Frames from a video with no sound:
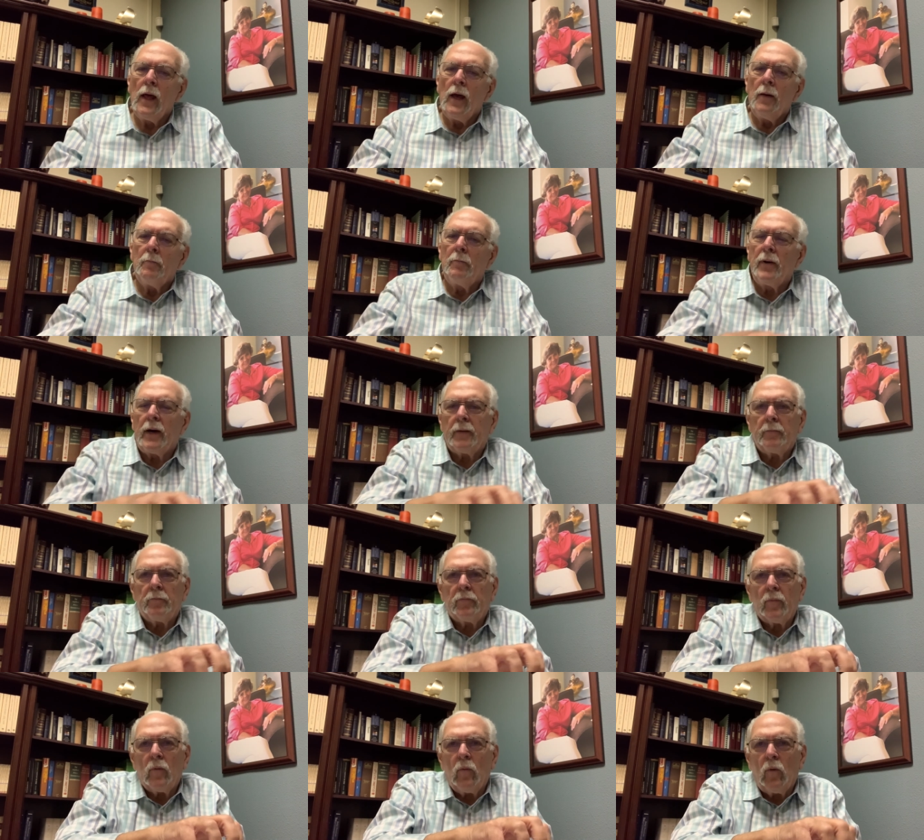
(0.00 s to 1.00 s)
But
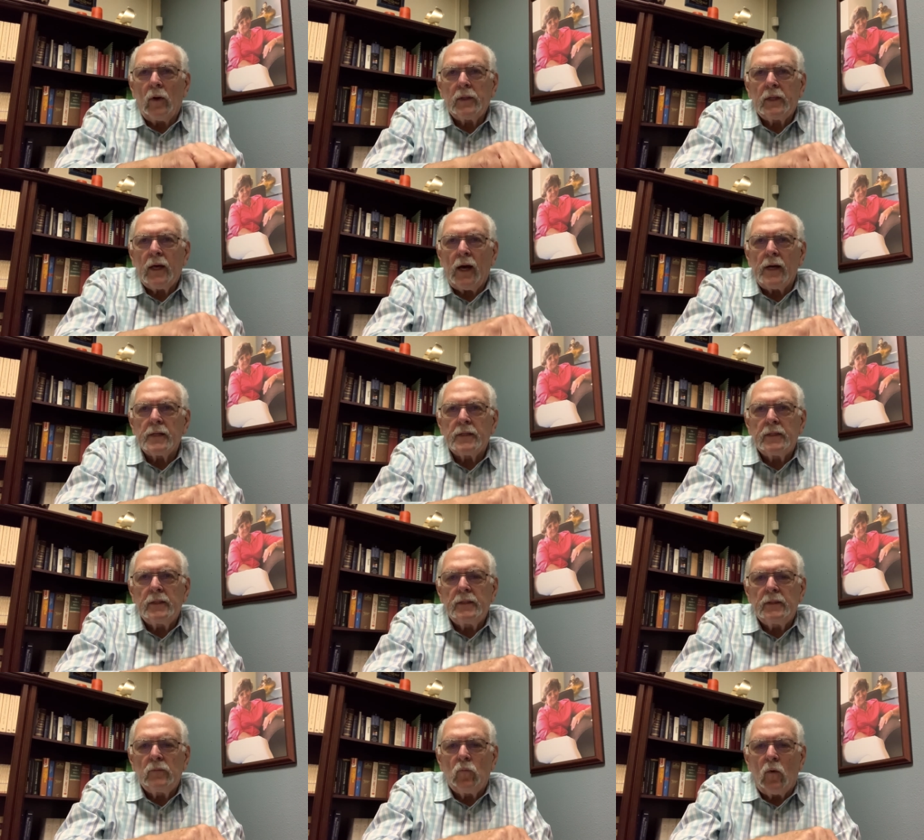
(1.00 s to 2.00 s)
what God
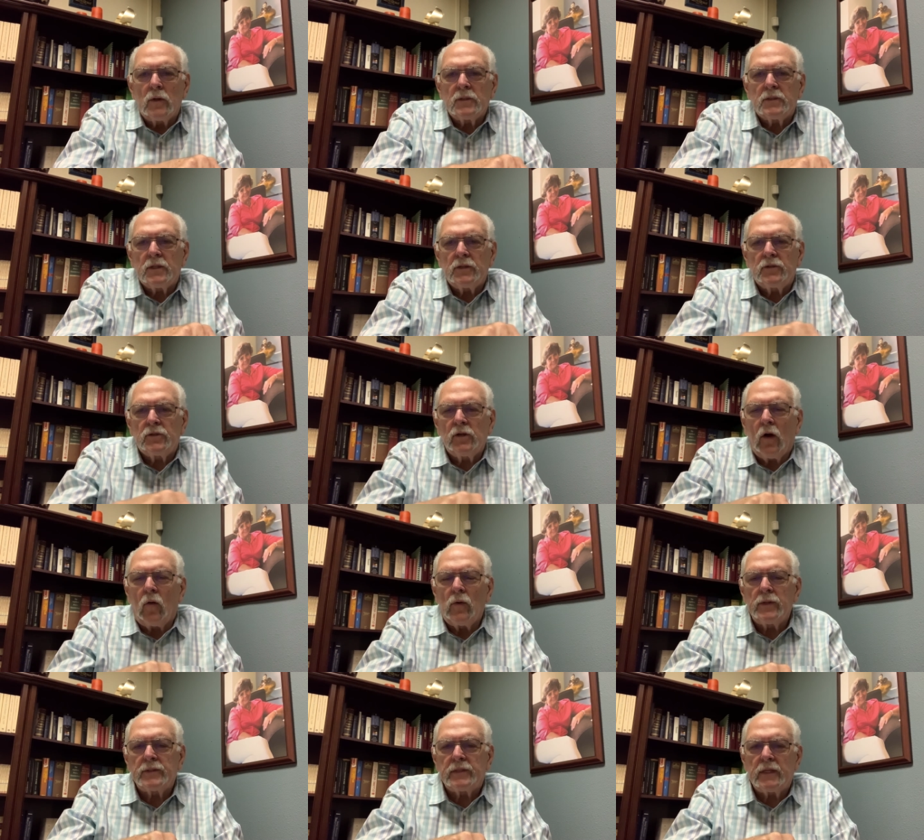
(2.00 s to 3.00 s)
wants to show
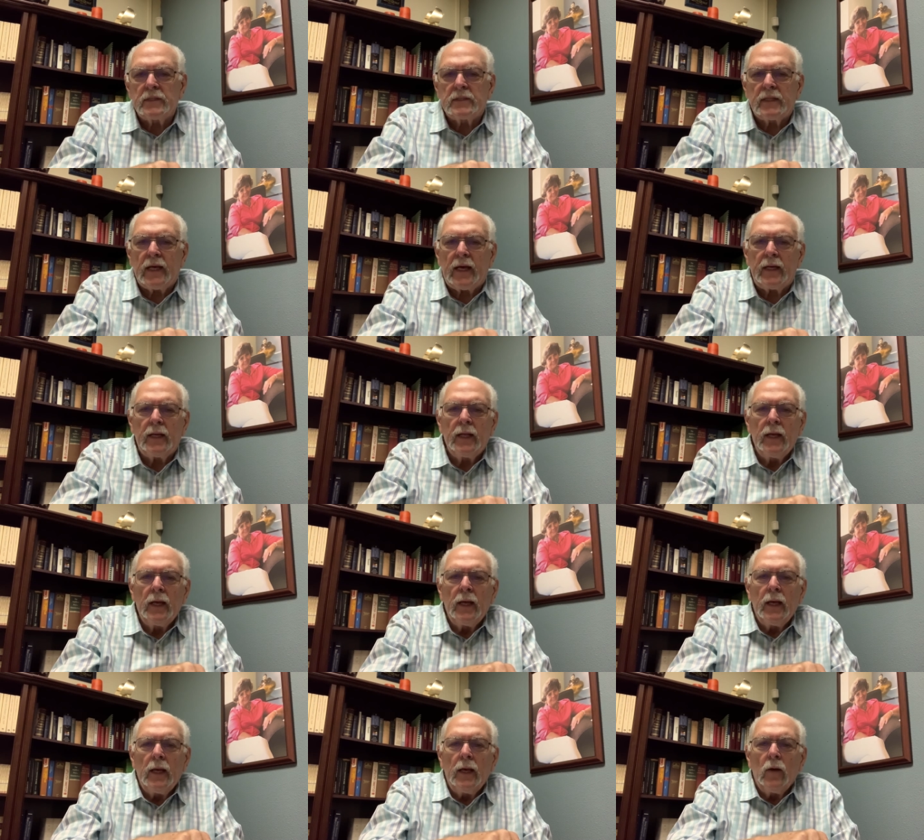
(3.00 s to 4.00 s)
us is that
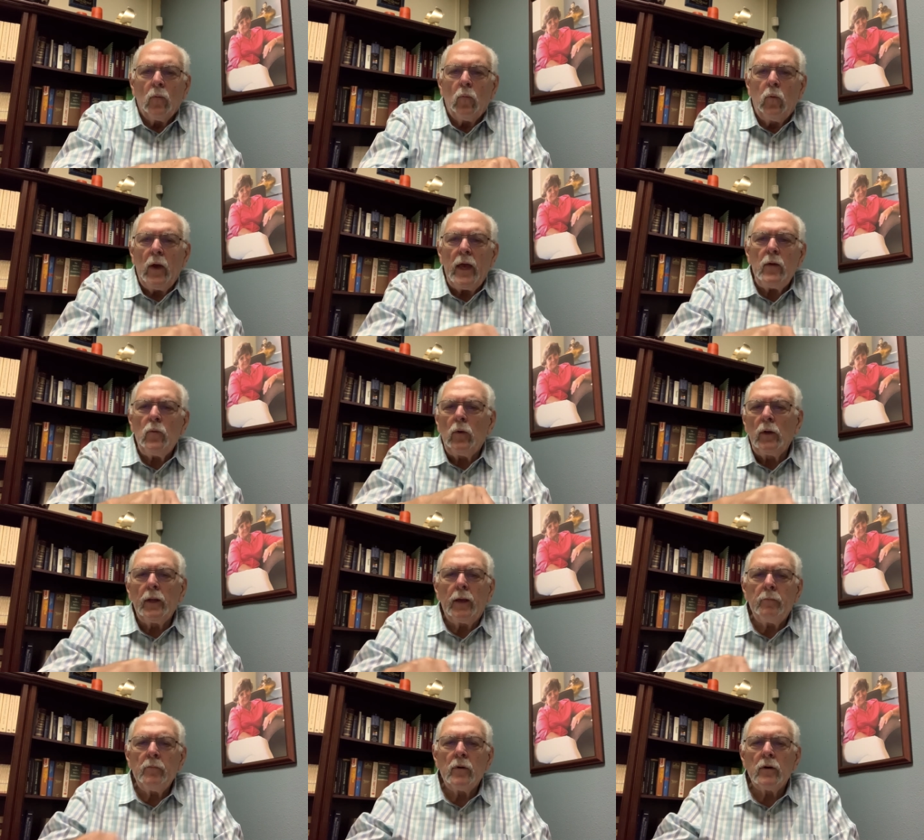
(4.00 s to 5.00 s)
we will
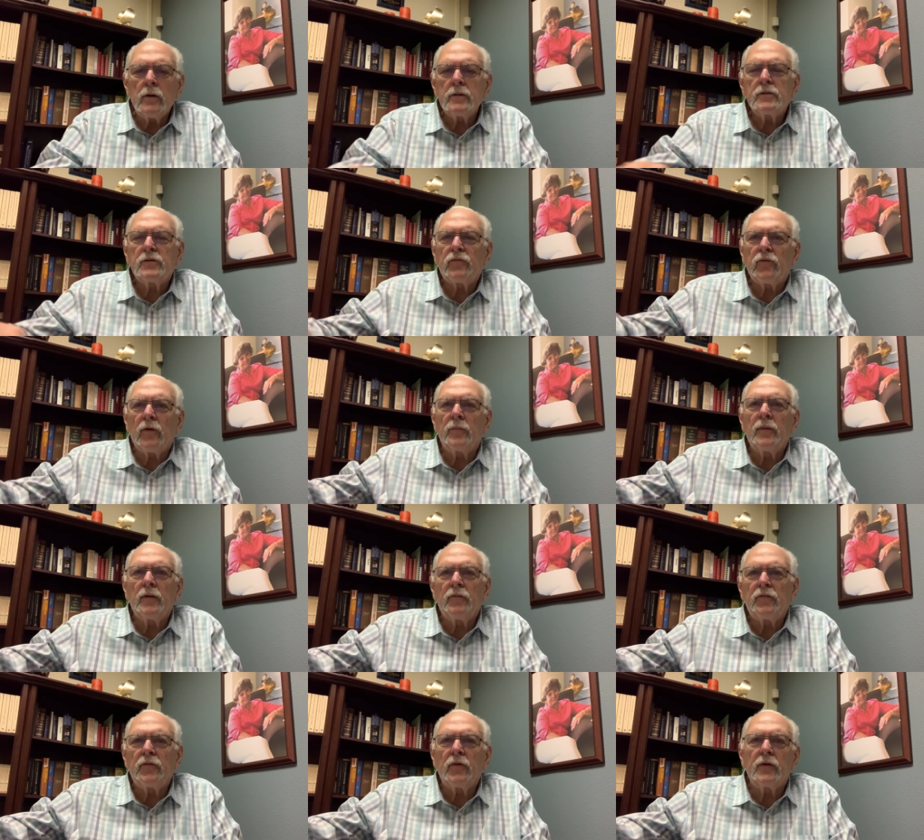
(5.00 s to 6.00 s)
emerge from the
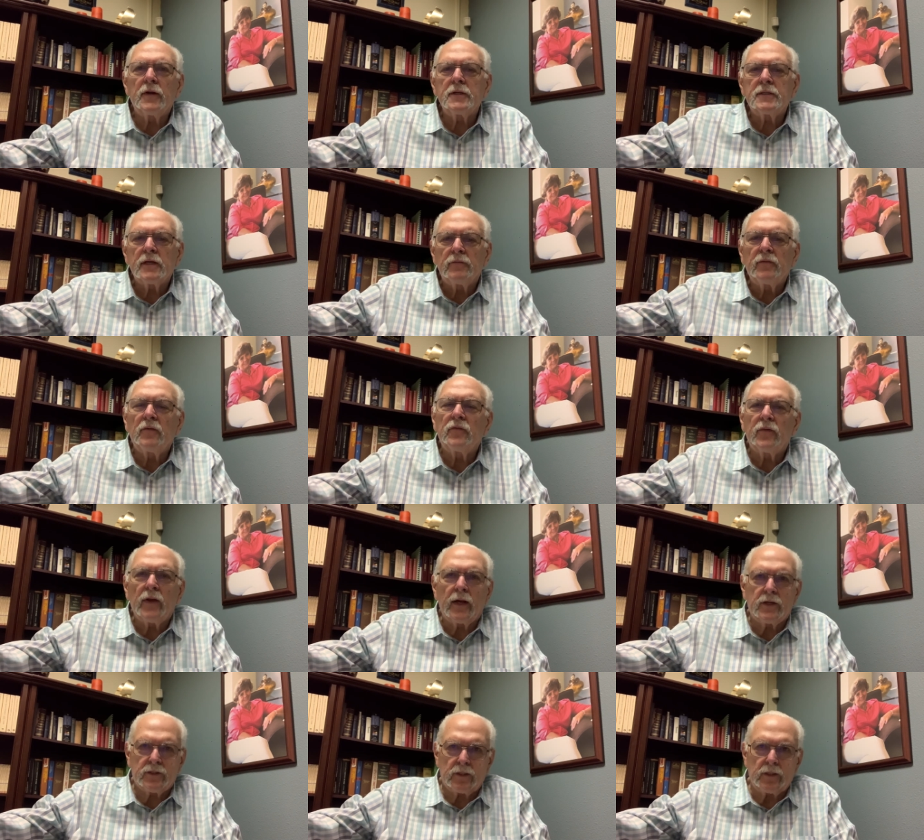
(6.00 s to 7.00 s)
furnace of
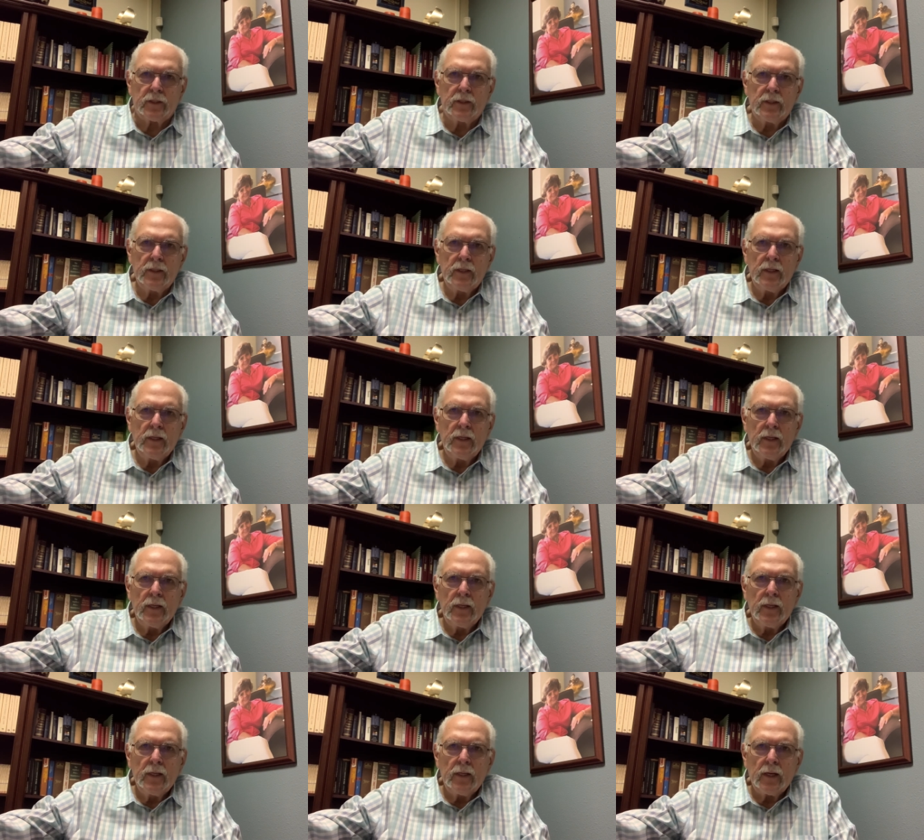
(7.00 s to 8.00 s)
affliction,
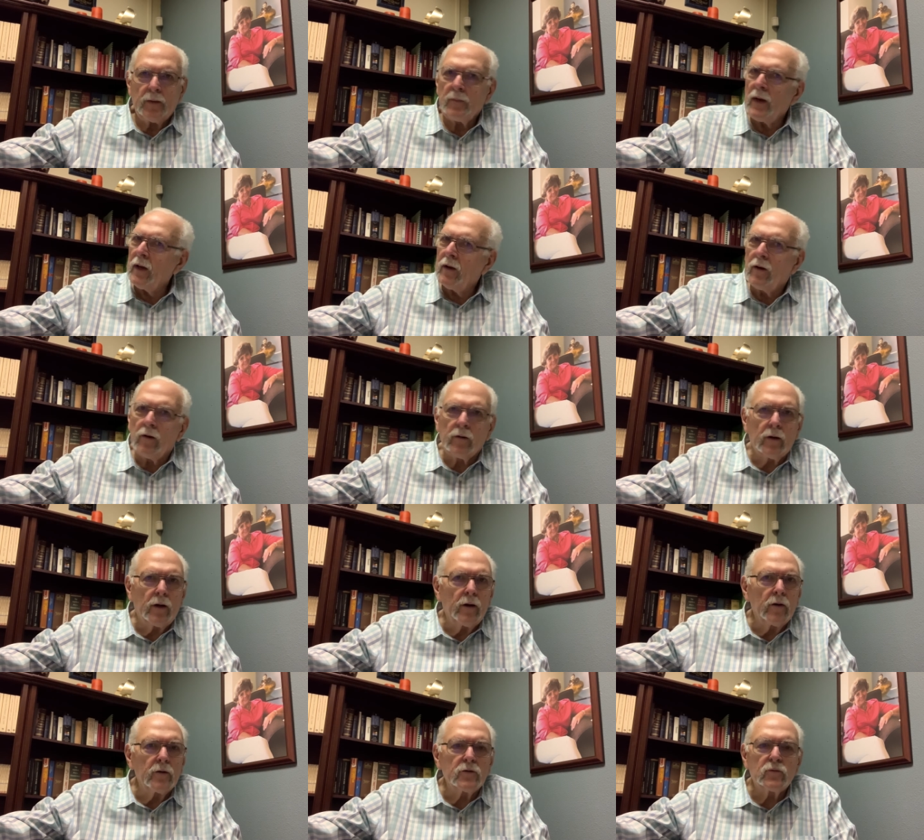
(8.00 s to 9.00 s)
and my gir
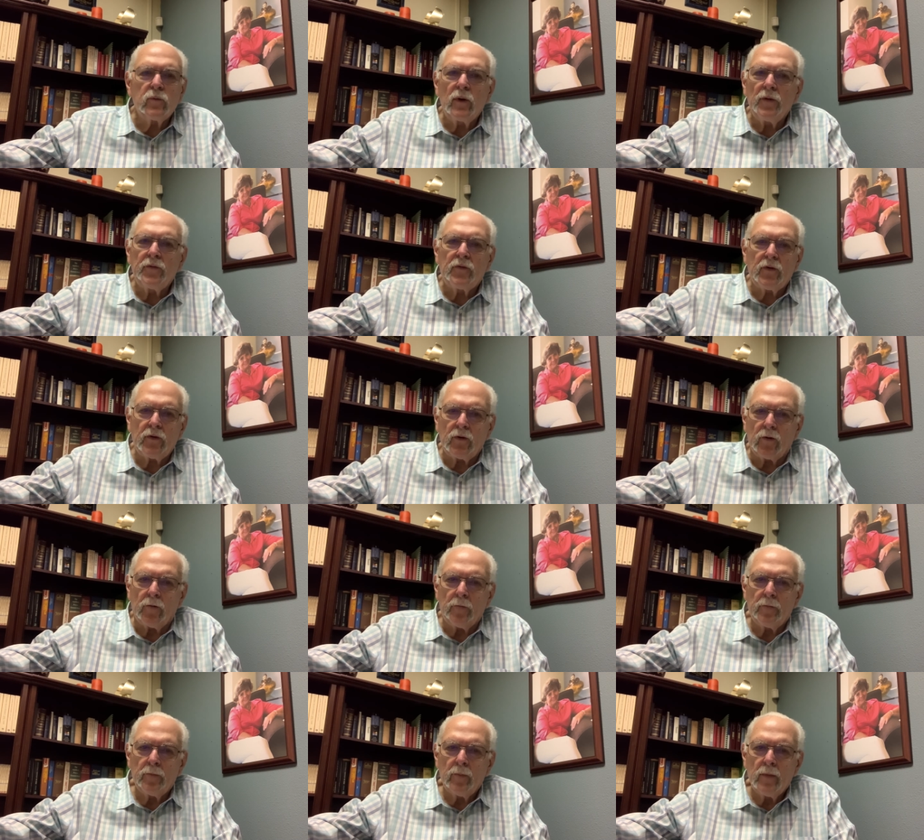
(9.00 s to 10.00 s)
girls will too,
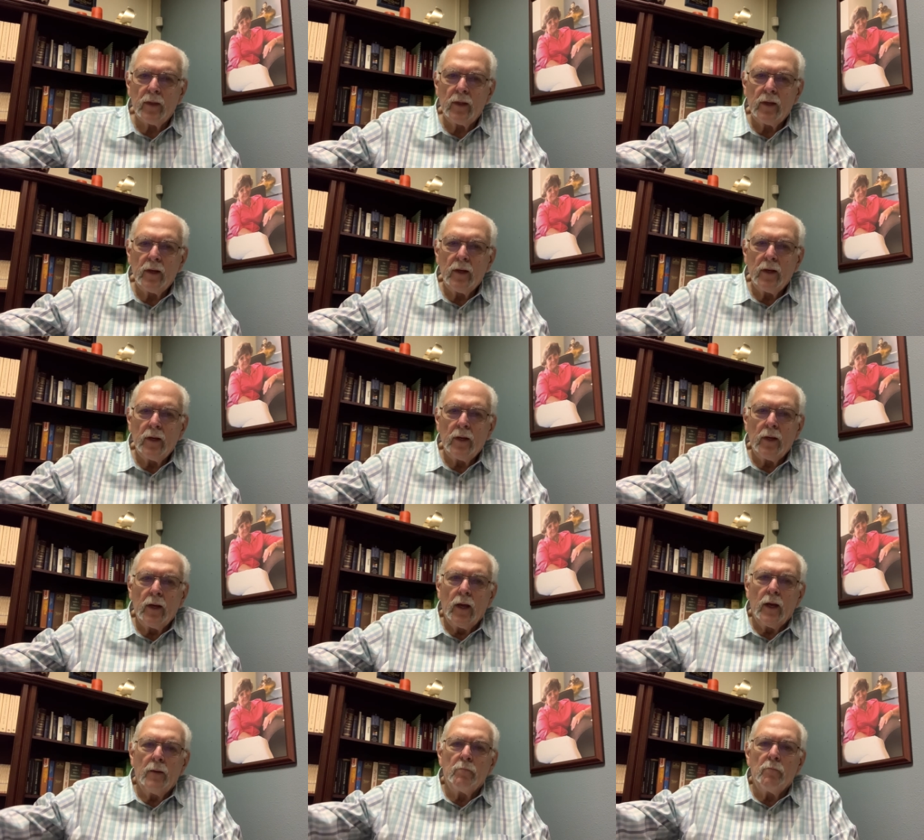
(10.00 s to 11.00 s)

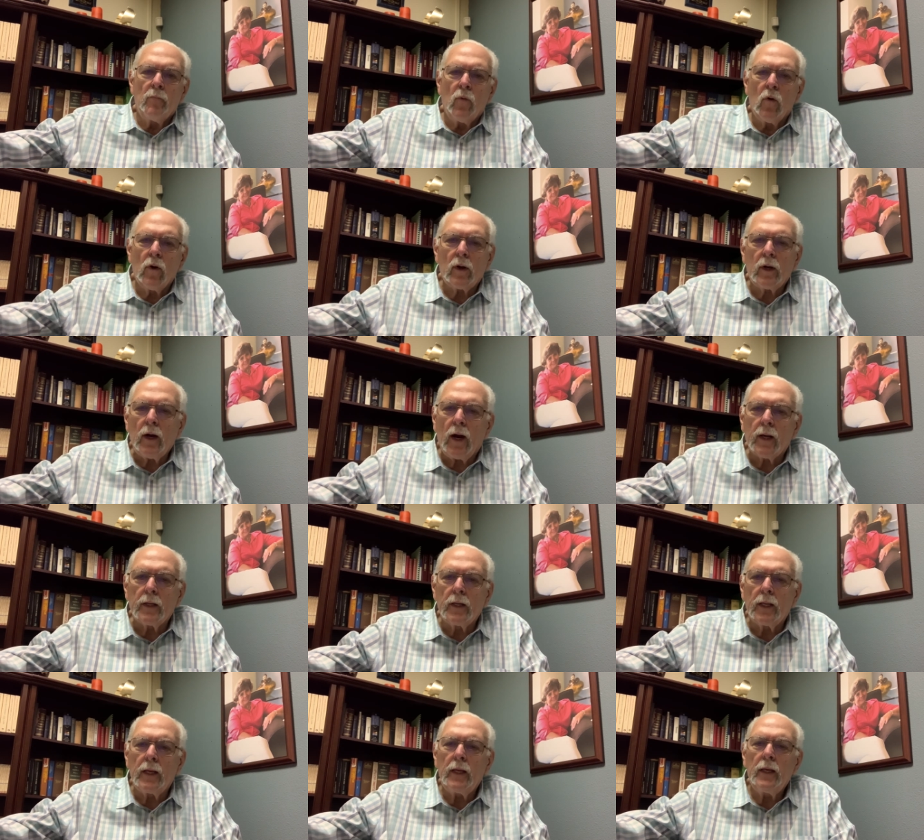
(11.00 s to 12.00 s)
more
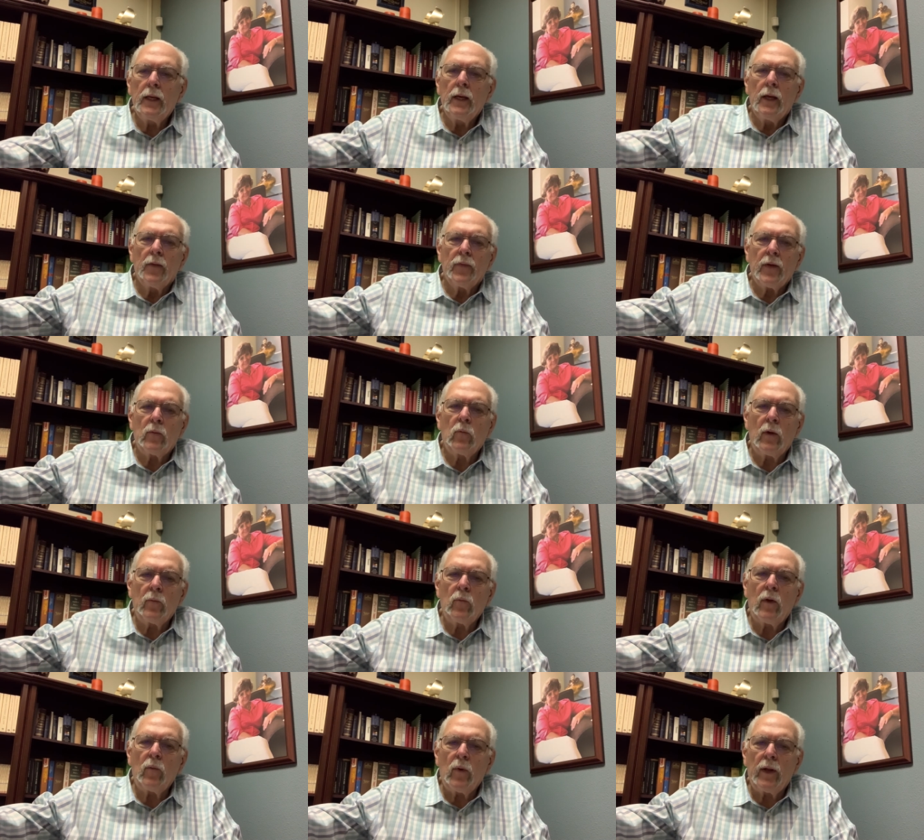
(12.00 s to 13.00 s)
godly than when
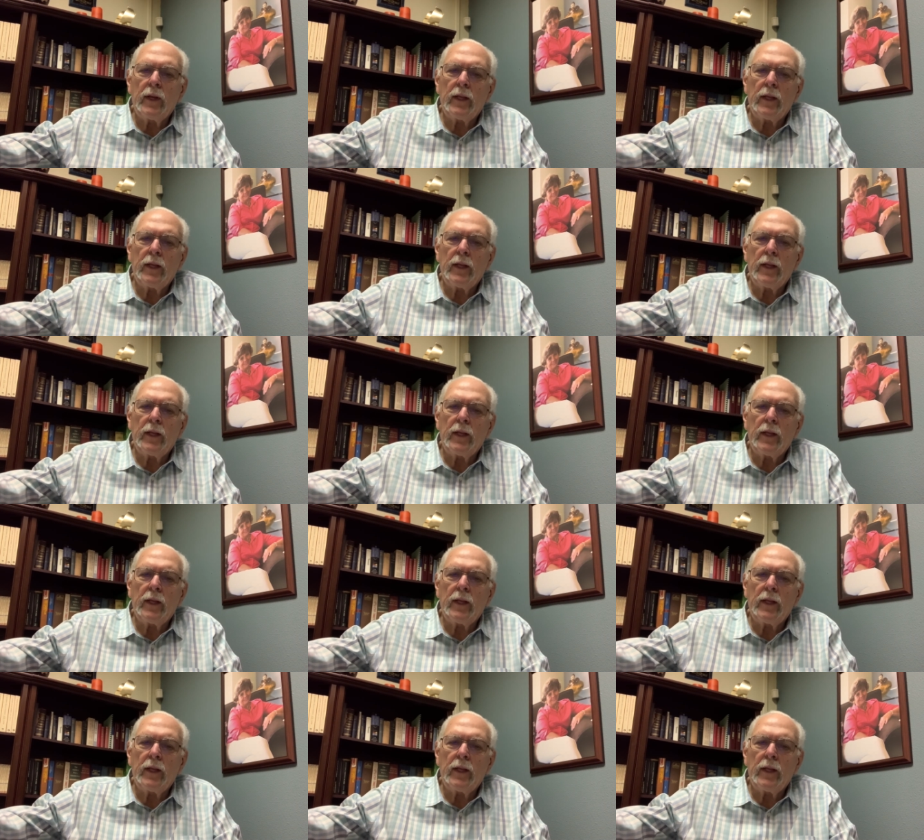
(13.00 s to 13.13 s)
we went